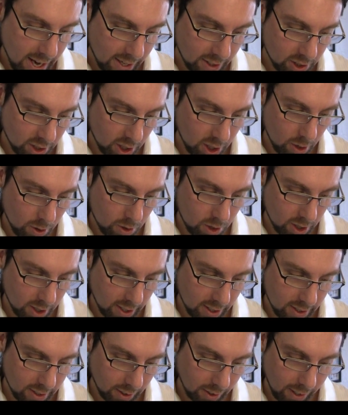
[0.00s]
execution
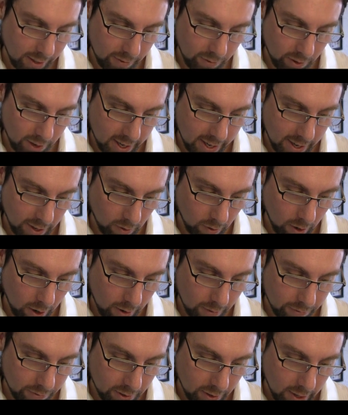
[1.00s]
and delivery
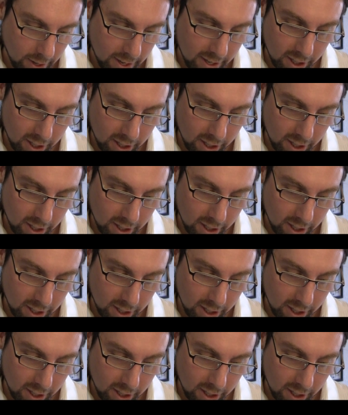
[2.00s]
hereof,